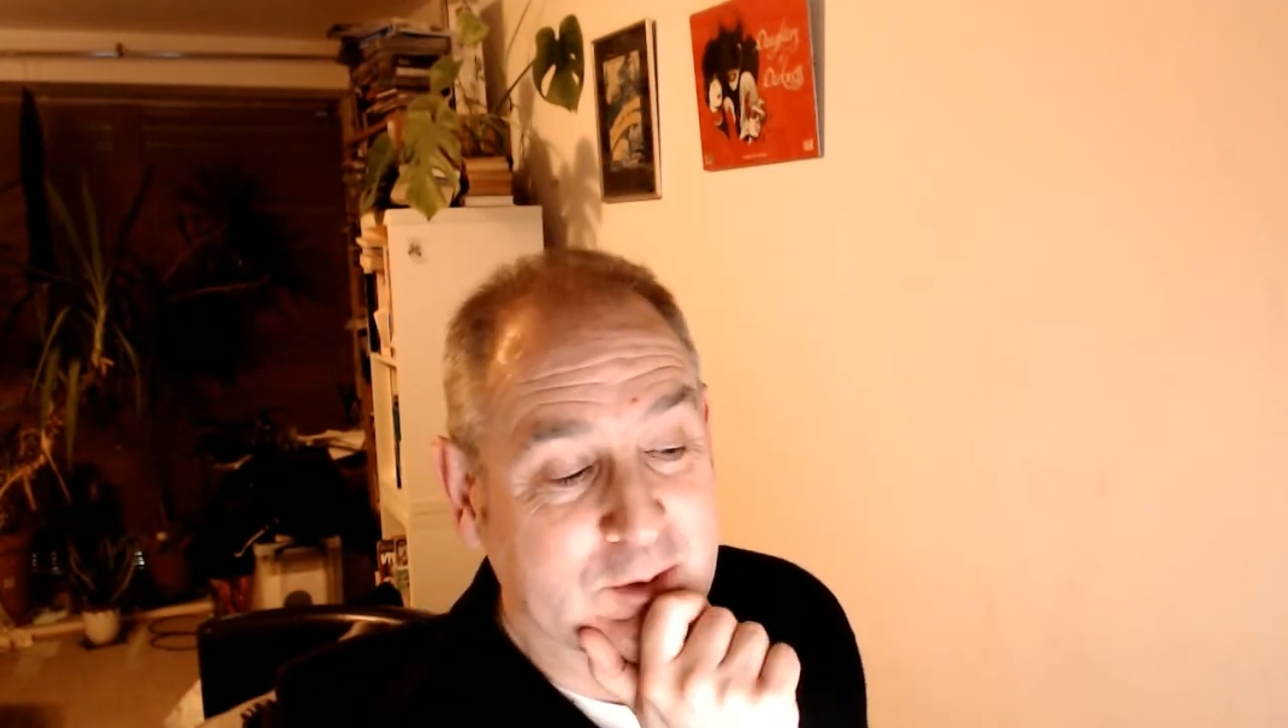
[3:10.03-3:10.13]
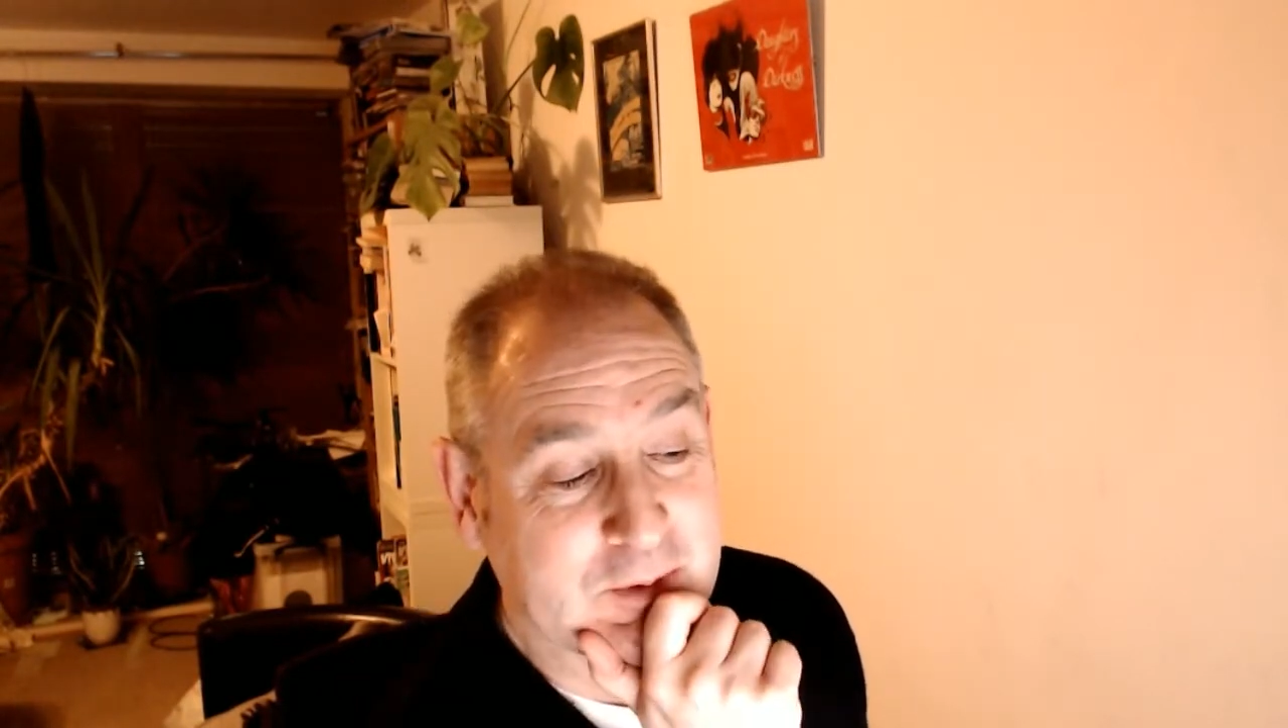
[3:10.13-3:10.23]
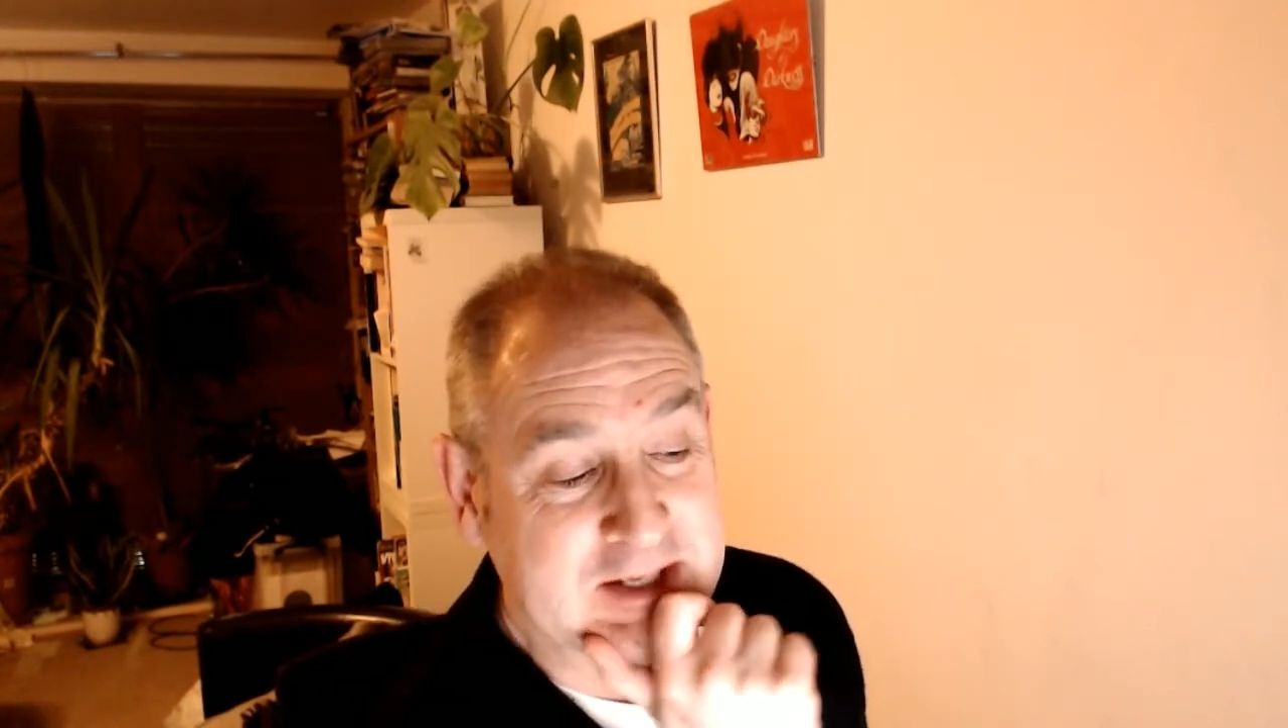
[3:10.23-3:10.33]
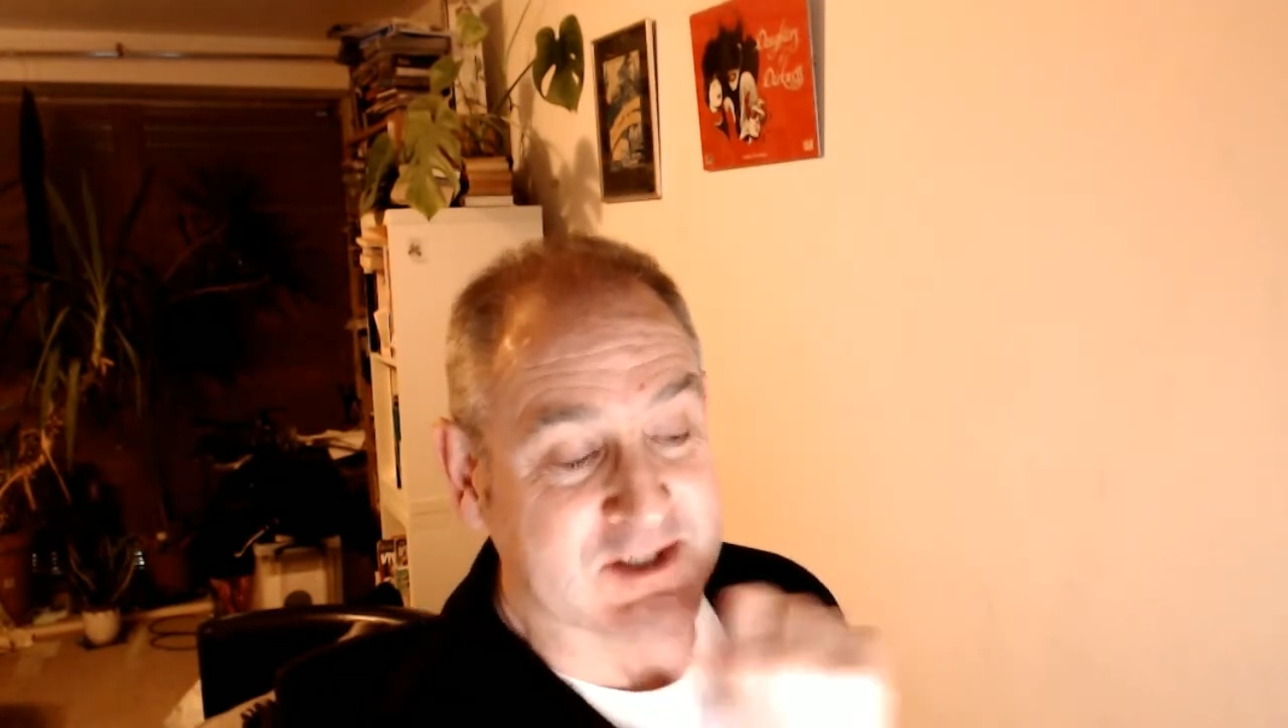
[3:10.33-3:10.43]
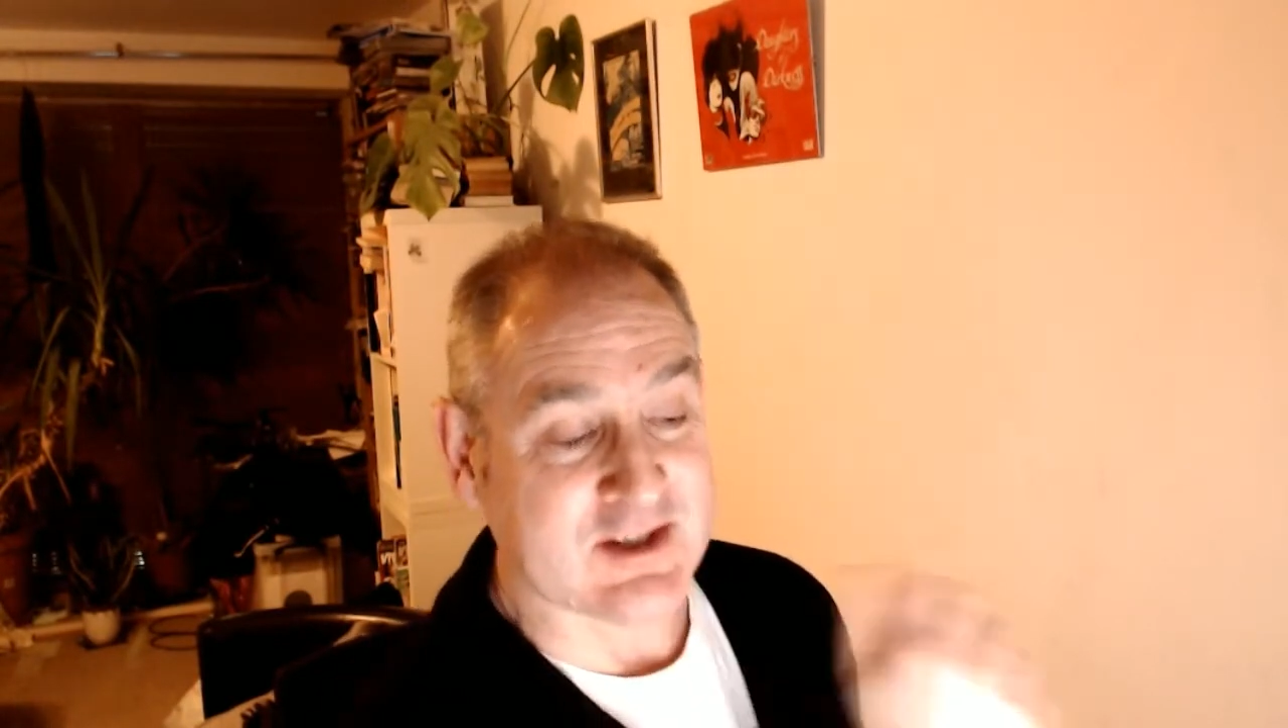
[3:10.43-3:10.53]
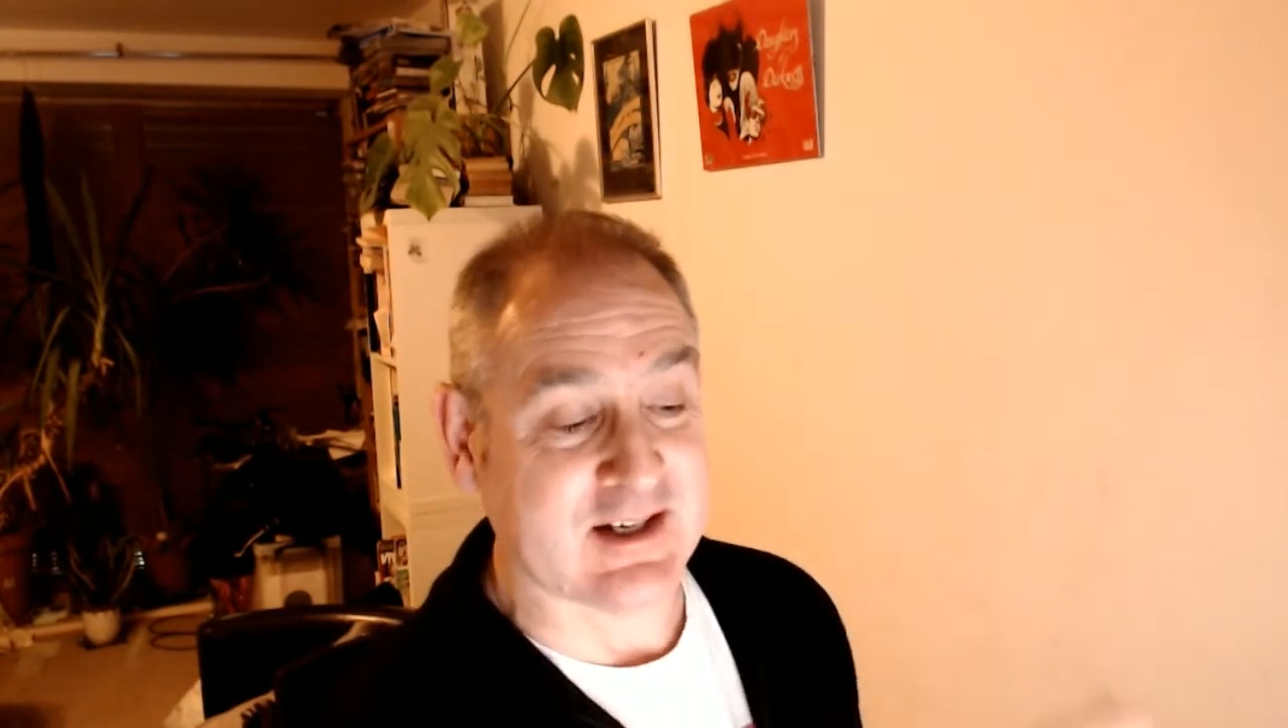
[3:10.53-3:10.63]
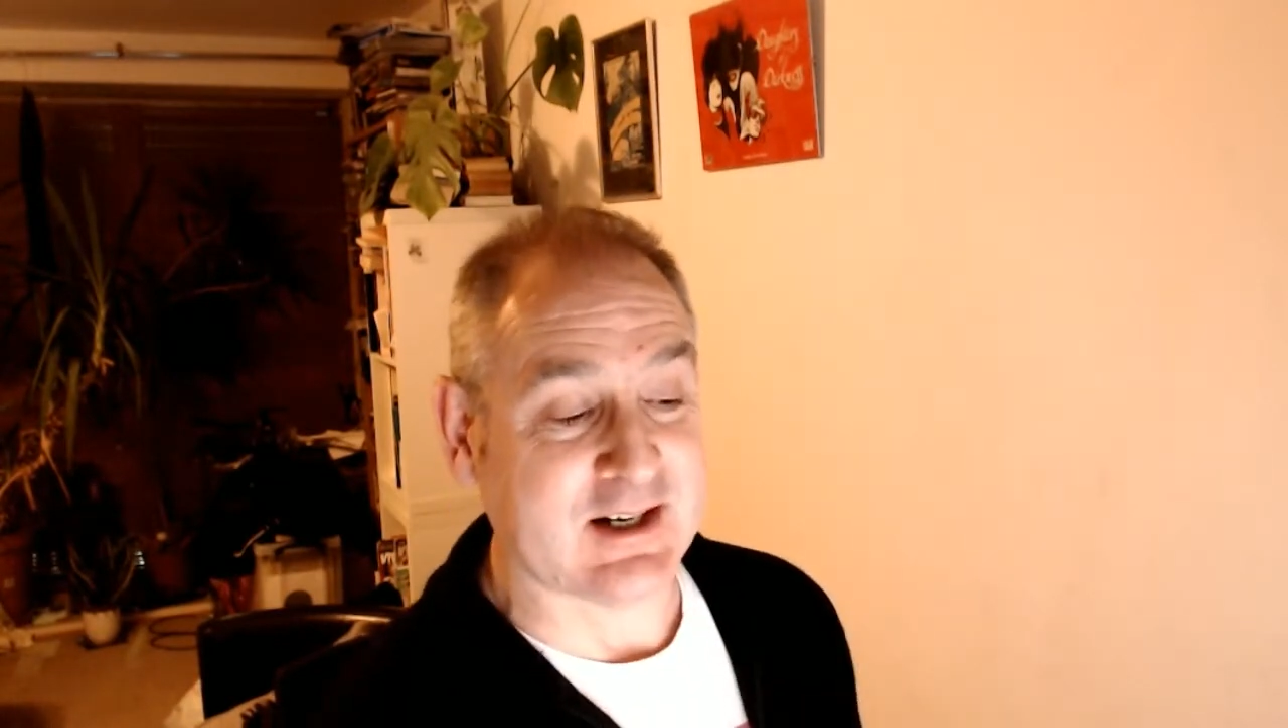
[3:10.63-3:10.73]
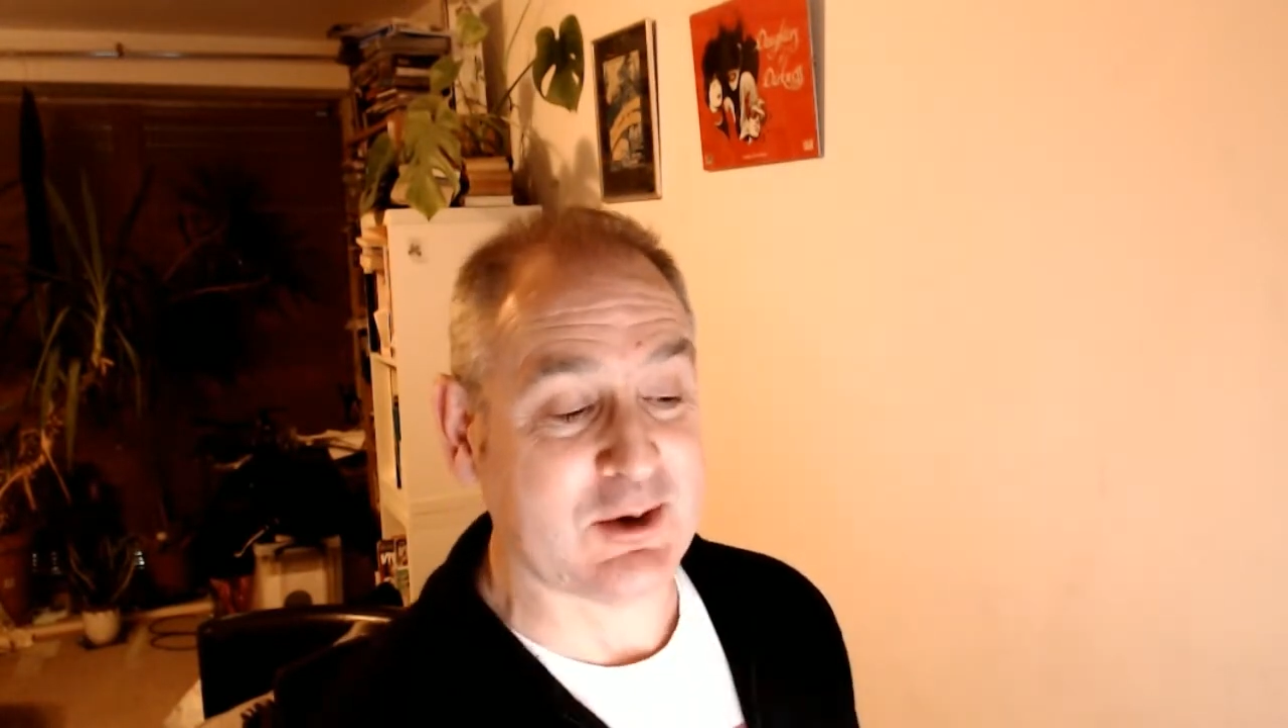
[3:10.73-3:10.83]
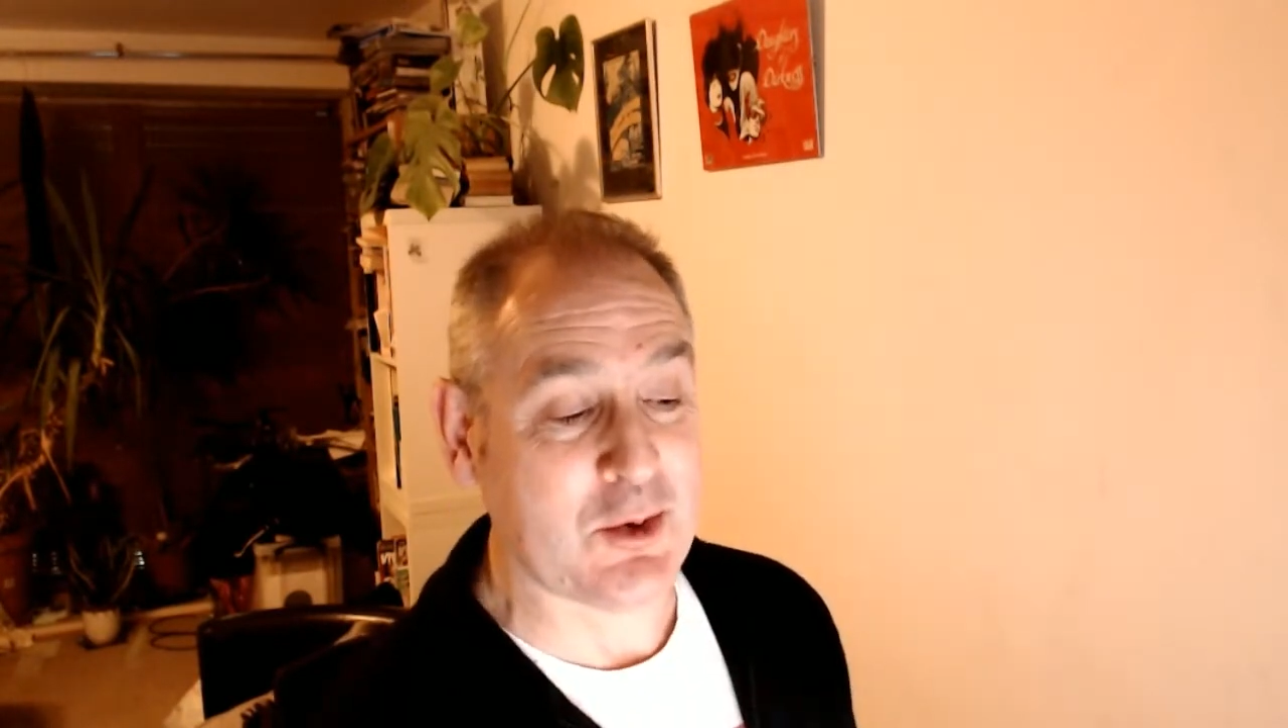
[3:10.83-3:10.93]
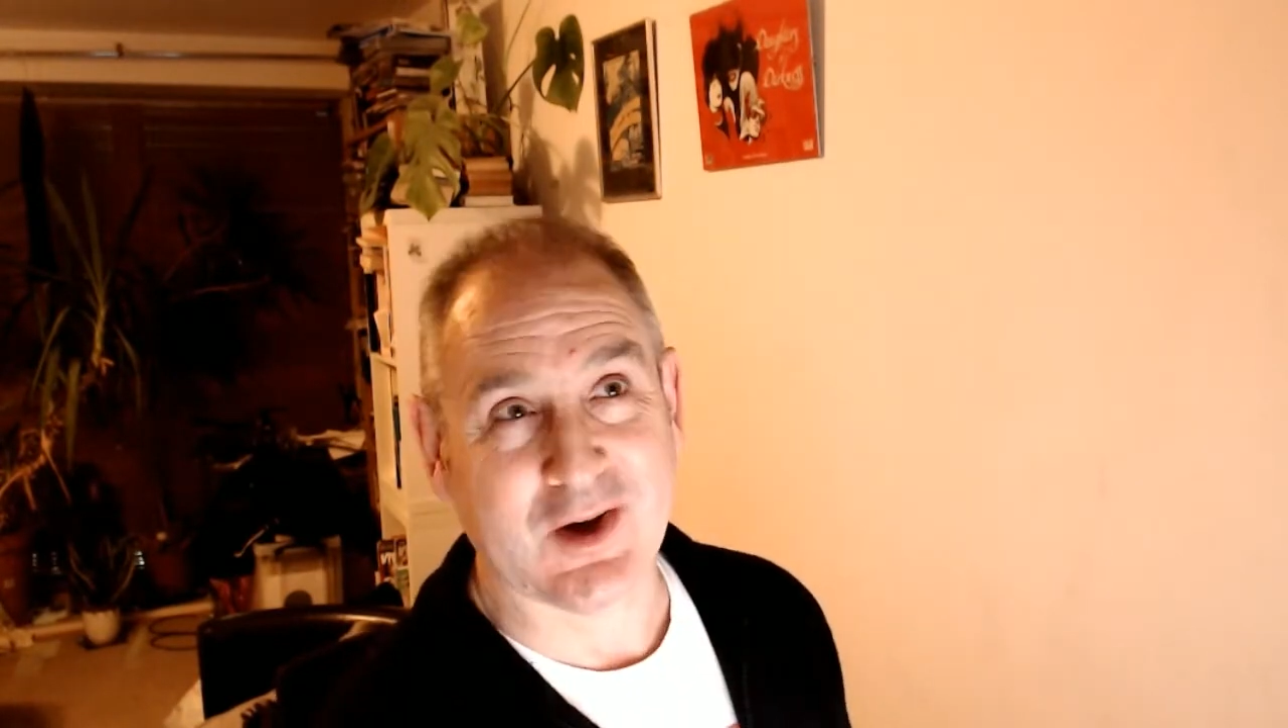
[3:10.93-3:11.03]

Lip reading: weeks ago, I